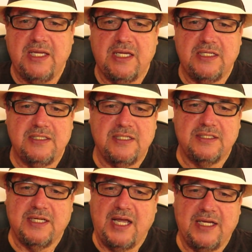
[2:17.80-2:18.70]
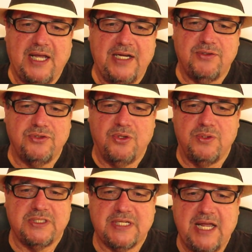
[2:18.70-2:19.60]
And I don't
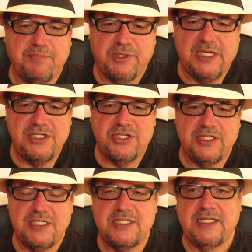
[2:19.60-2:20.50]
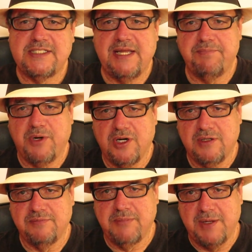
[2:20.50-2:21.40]
know what the complication is. That's not
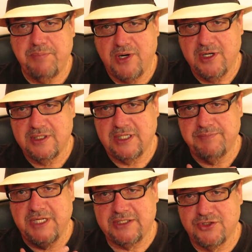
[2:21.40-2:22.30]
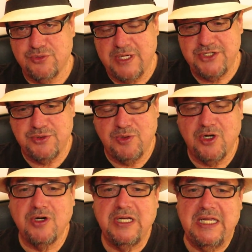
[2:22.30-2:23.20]
part of my part. I'm not the
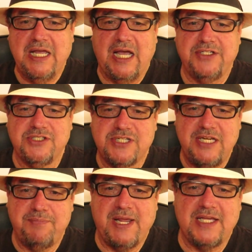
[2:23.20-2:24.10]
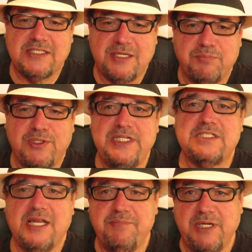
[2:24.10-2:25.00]
treasurer. I just keep asking,
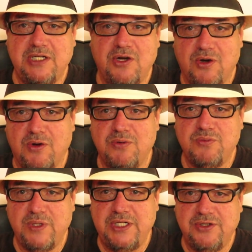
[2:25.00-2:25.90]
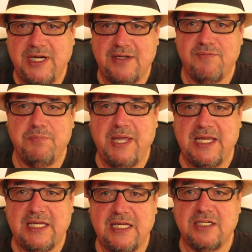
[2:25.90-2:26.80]
please let me know when you have the
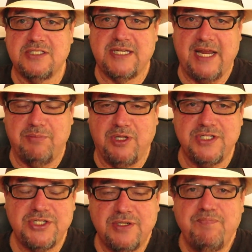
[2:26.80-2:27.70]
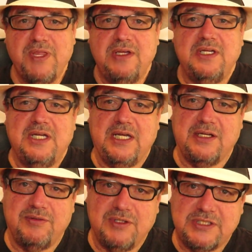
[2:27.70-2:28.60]
banking established.
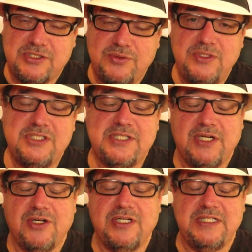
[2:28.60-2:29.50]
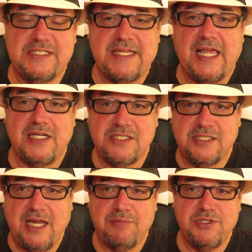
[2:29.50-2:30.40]
And as soon as there is that
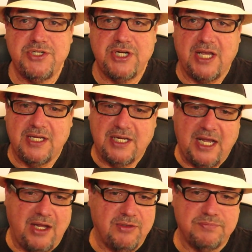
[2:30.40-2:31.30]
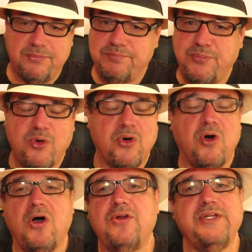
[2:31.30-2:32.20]
established, I'll
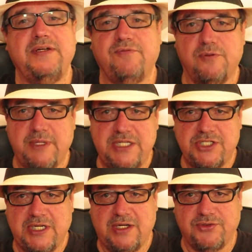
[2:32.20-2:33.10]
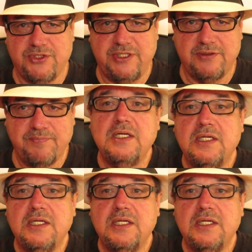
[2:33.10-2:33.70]
pour all the information out to you.